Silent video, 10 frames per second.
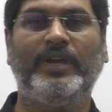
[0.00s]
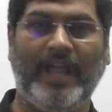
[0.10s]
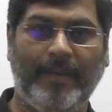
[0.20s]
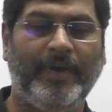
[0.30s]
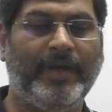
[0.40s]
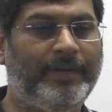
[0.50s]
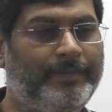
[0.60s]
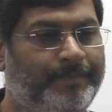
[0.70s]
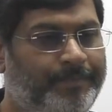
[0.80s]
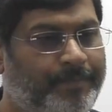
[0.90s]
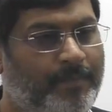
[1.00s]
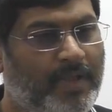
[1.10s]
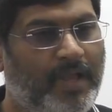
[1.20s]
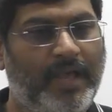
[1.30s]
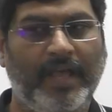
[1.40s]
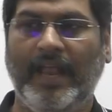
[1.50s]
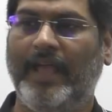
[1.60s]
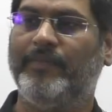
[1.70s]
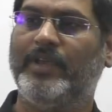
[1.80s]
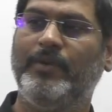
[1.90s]
camera and I
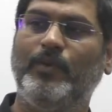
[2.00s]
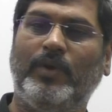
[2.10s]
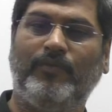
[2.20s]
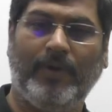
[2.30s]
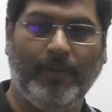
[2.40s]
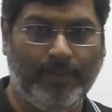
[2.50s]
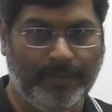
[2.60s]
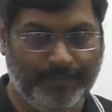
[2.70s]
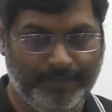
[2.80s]
am giving one fellow